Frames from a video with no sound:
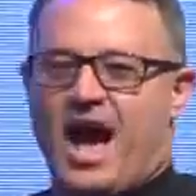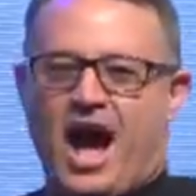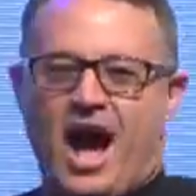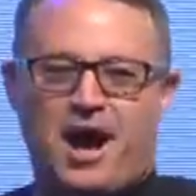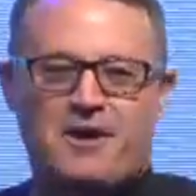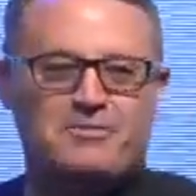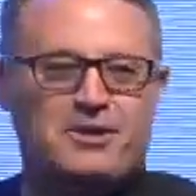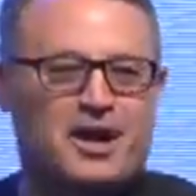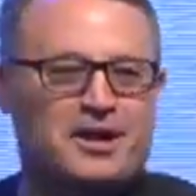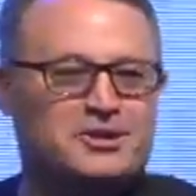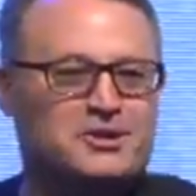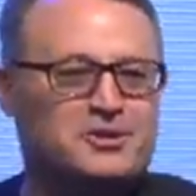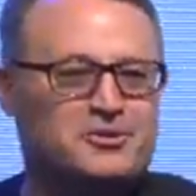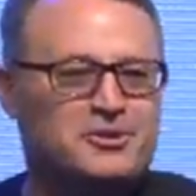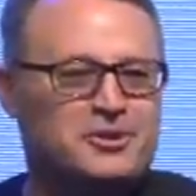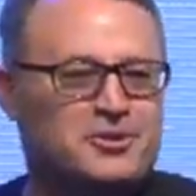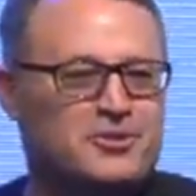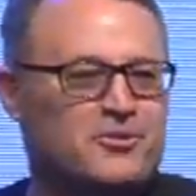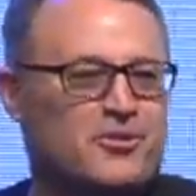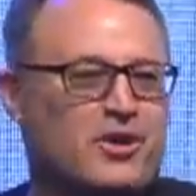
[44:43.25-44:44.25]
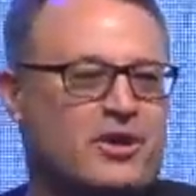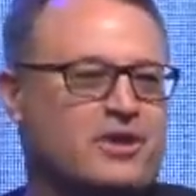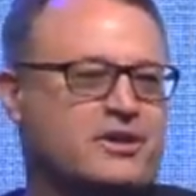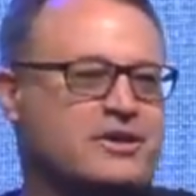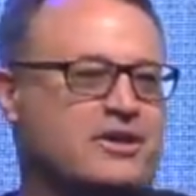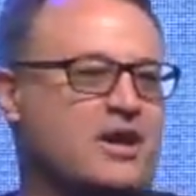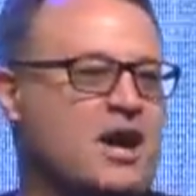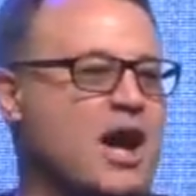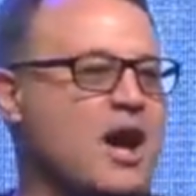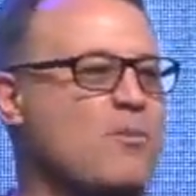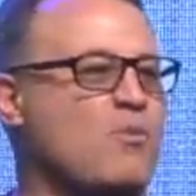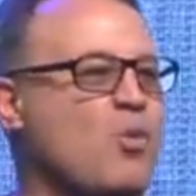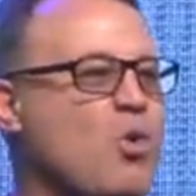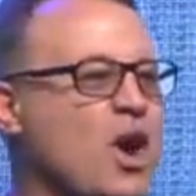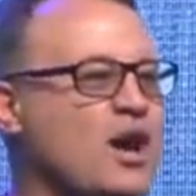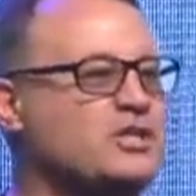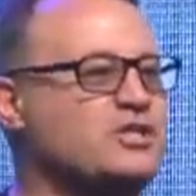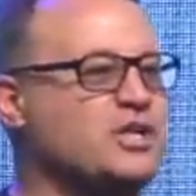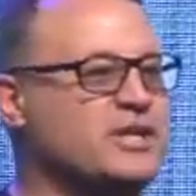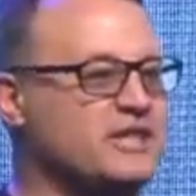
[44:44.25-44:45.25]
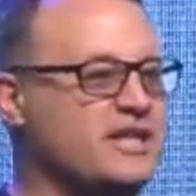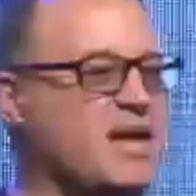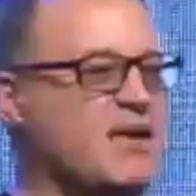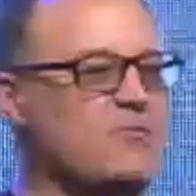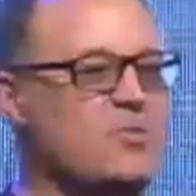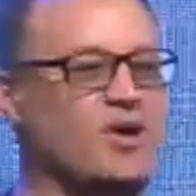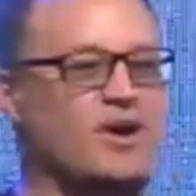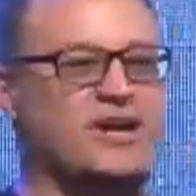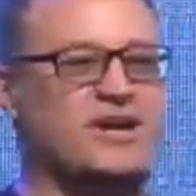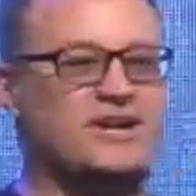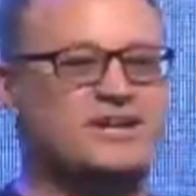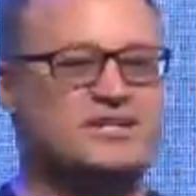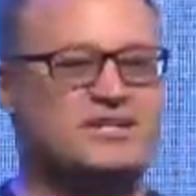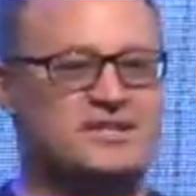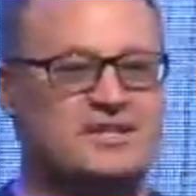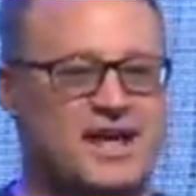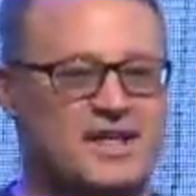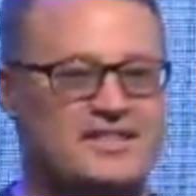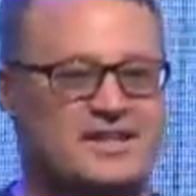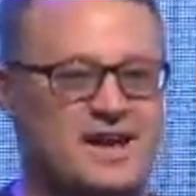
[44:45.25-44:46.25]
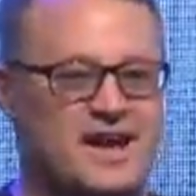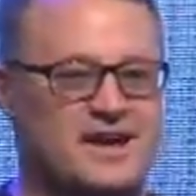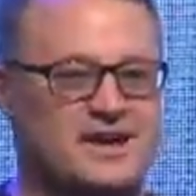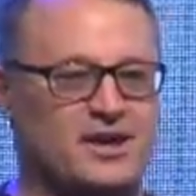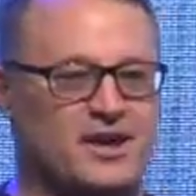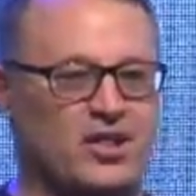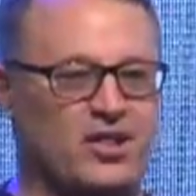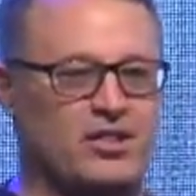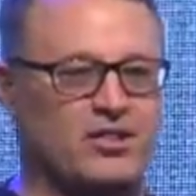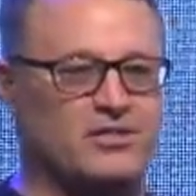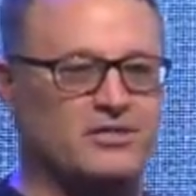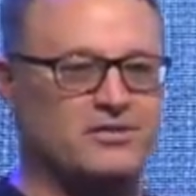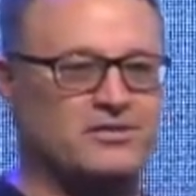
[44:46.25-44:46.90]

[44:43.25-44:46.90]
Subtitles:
I'm not doing the work. I'm watching them work, and isn't that the ideal?